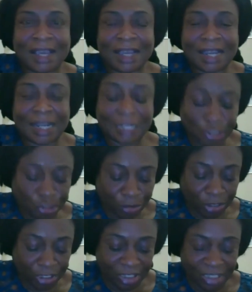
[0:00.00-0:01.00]

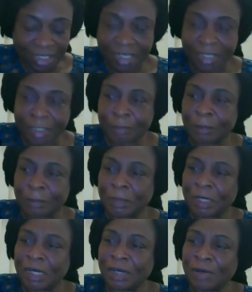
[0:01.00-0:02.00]
Actually,
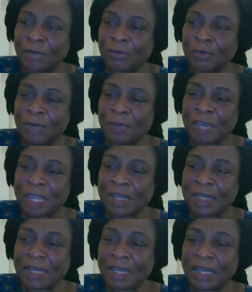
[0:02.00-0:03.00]

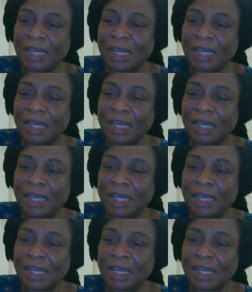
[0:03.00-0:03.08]
women